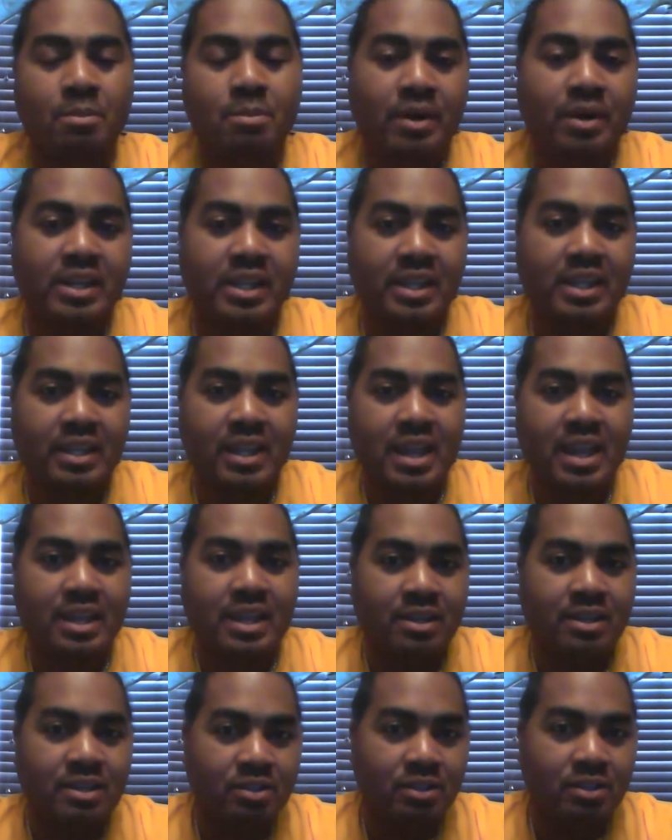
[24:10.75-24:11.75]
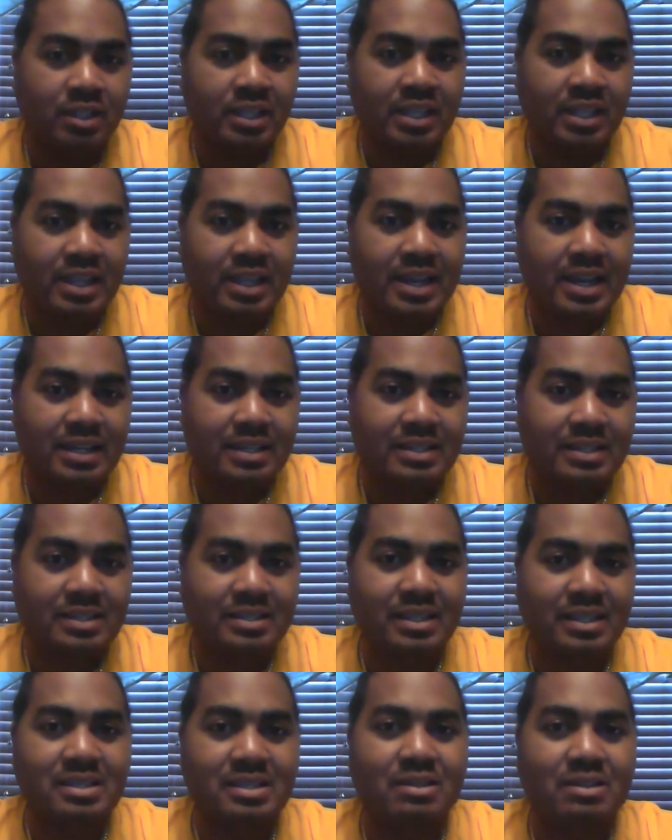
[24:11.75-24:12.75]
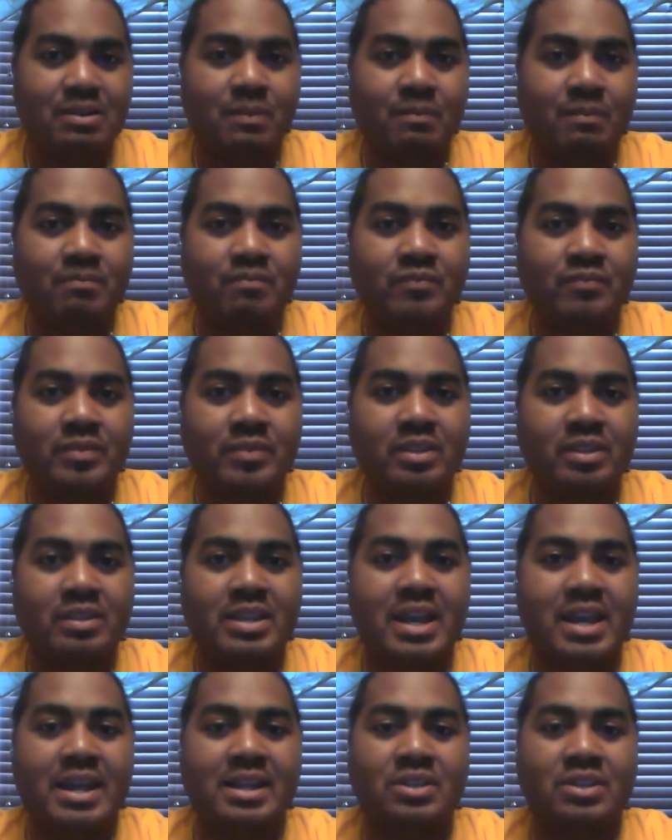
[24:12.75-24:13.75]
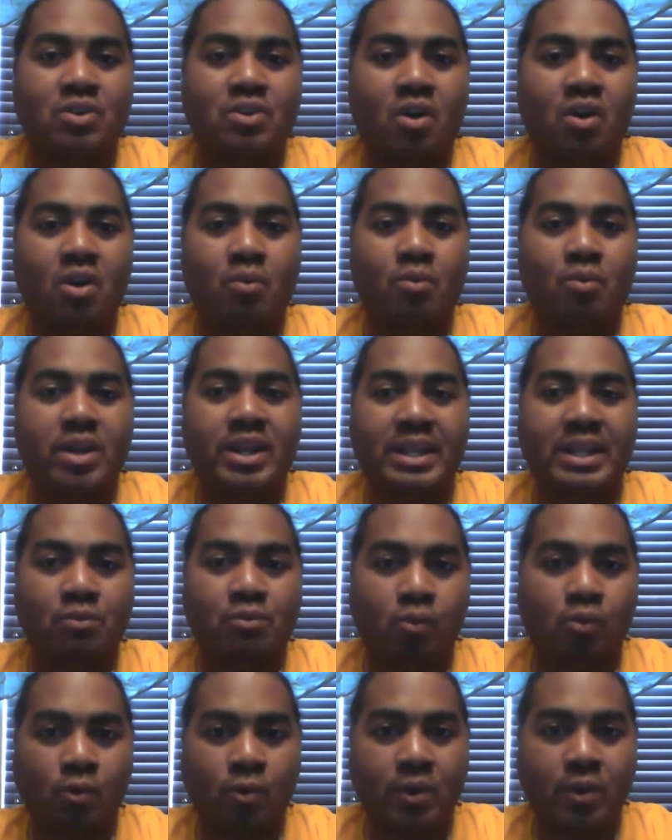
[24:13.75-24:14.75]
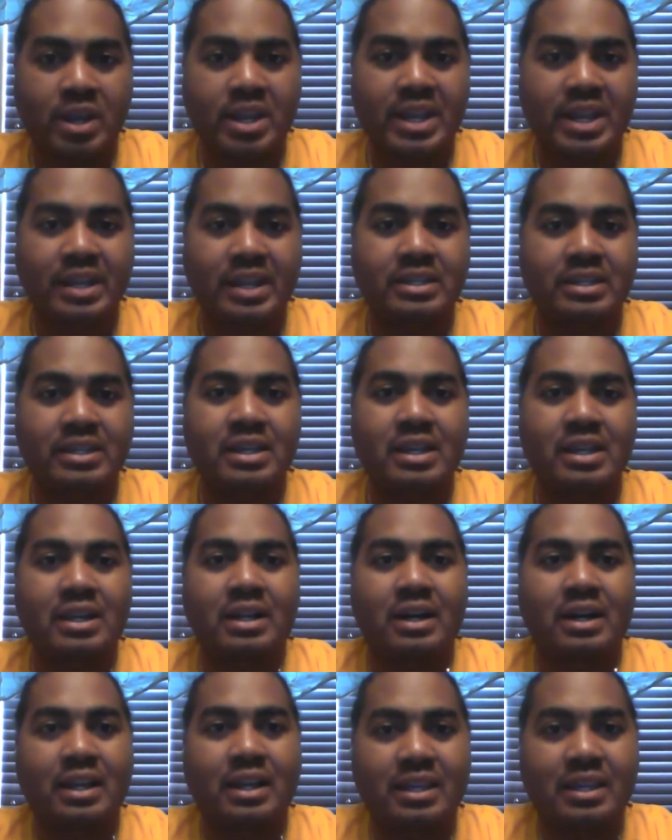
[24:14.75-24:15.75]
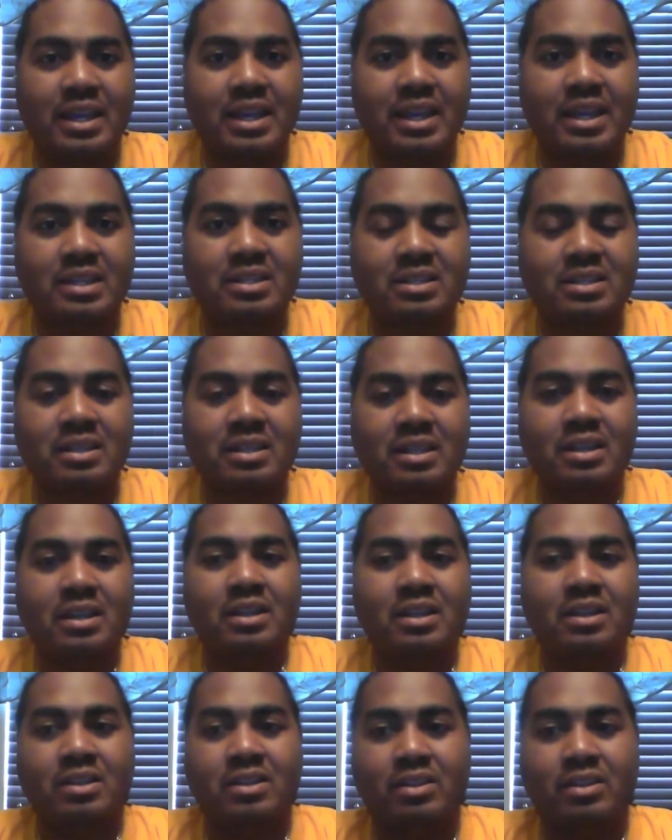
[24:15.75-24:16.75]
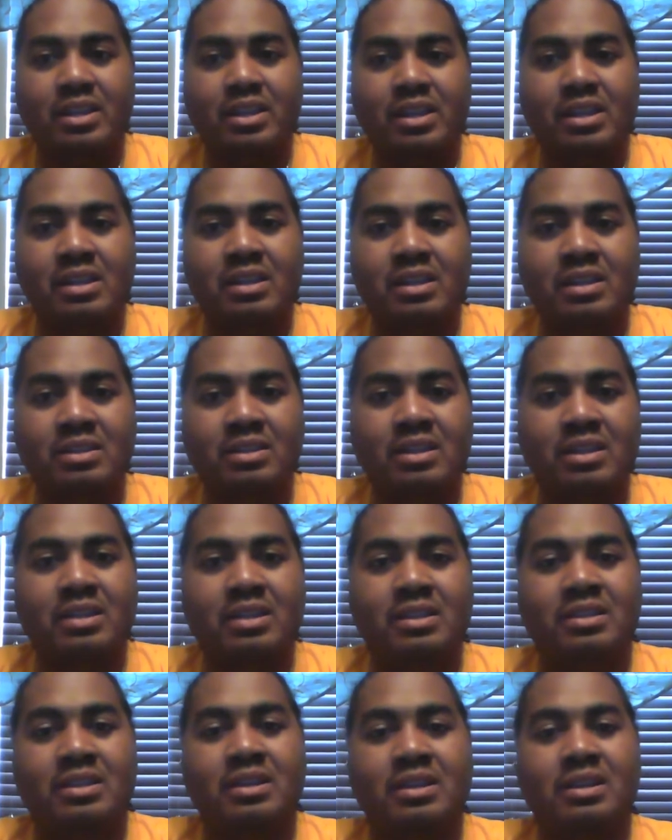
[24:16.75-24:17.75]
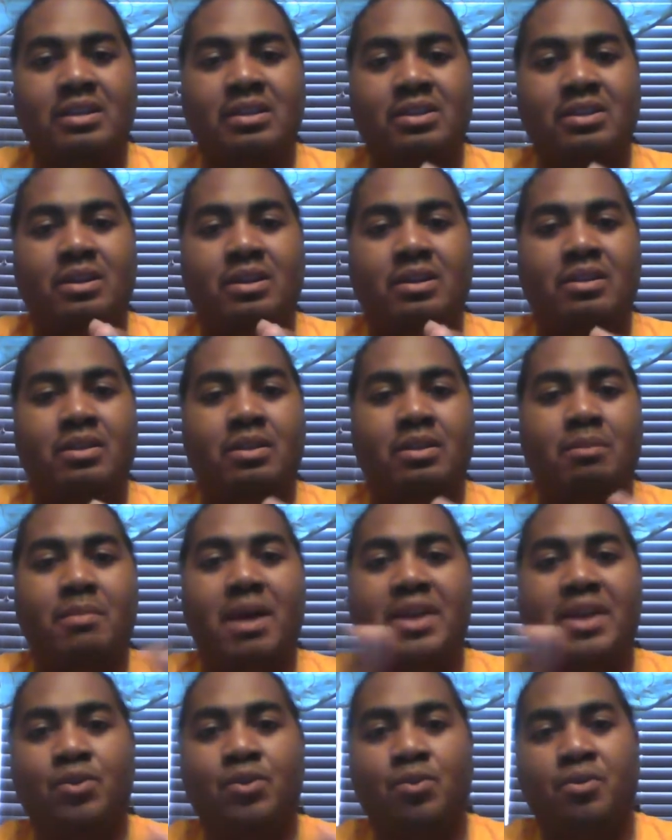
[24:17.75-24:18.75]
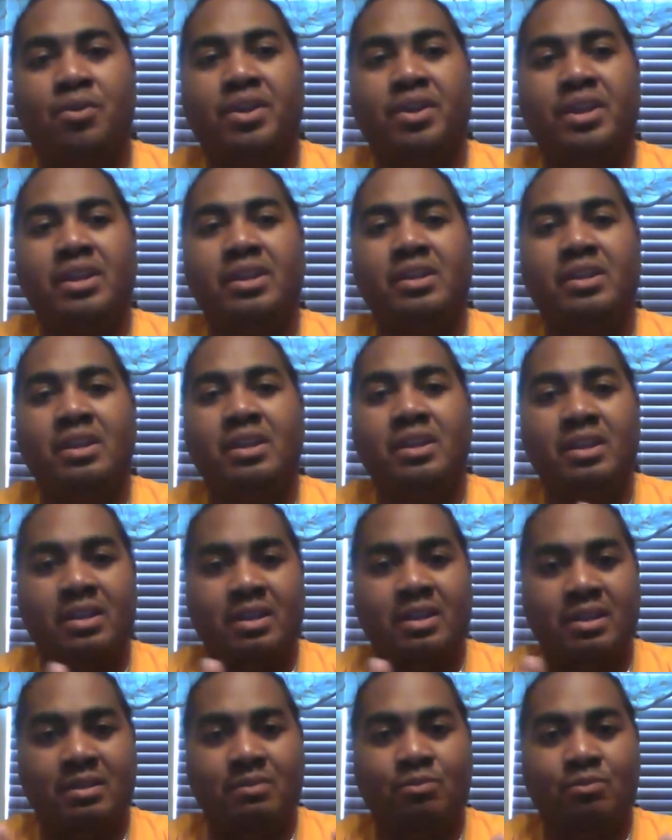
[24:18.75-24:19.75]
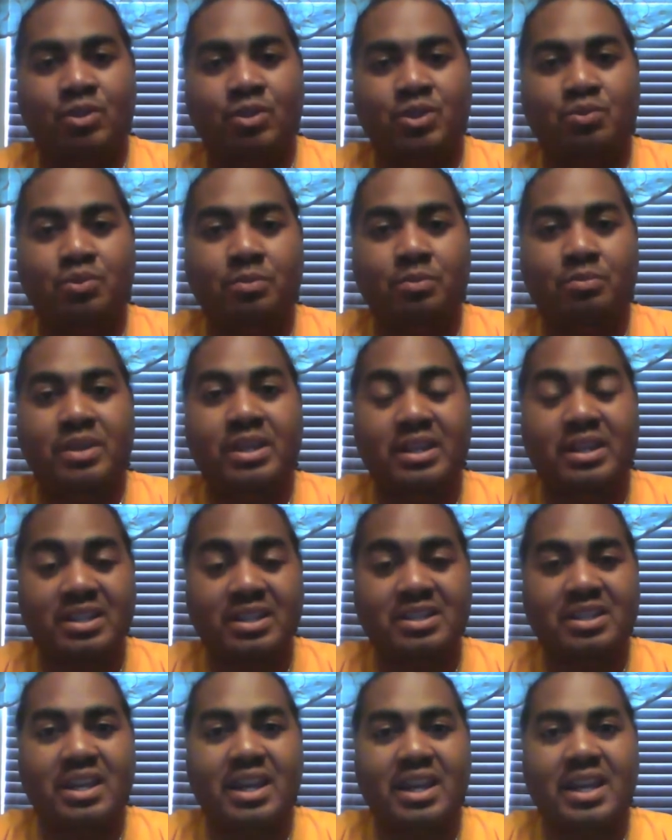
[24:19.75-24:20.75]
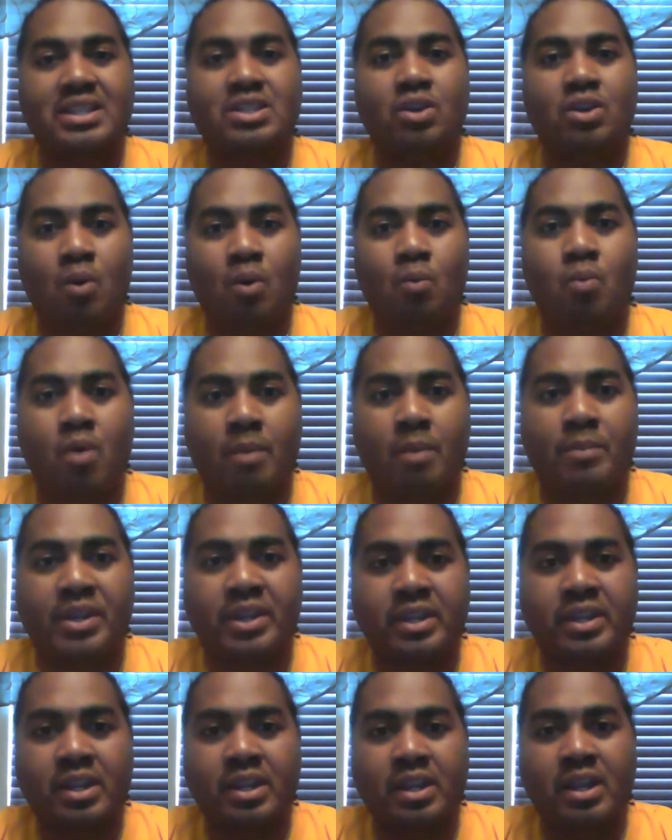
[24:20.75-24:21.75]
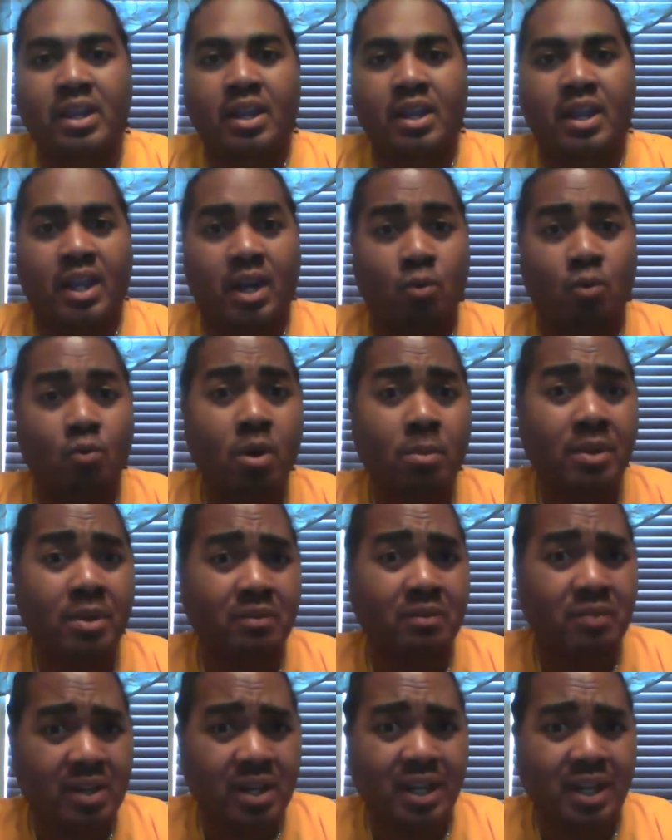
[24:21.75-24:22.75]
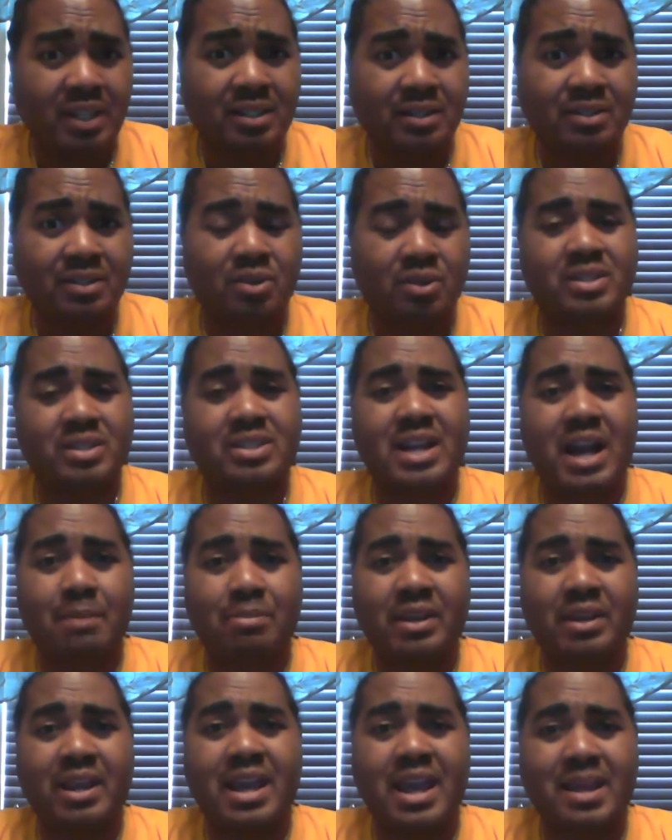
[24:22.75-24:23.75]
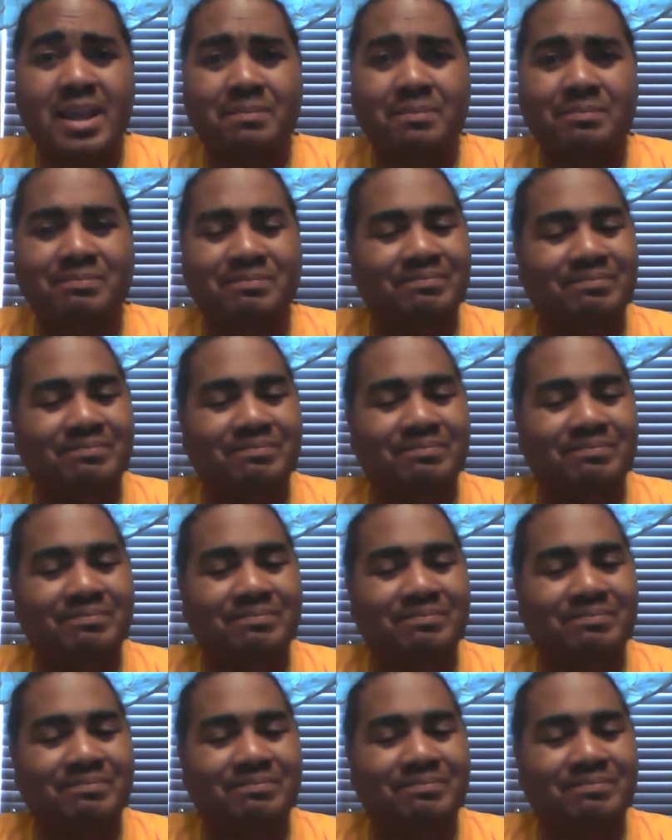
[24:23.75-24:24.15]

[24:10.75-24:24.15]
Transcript: but again, you're looking at a system that is already rigged against the minority, which would be in this case a woman, and a woman of color on top of that,